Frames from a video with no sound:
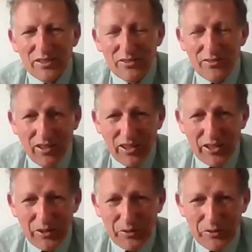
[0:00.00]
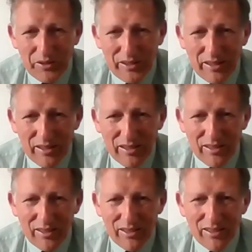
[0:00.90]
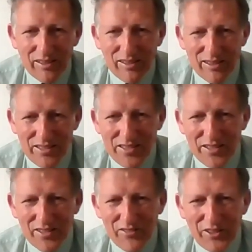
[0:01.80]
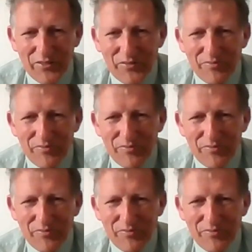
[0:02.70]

to follow you and serve you.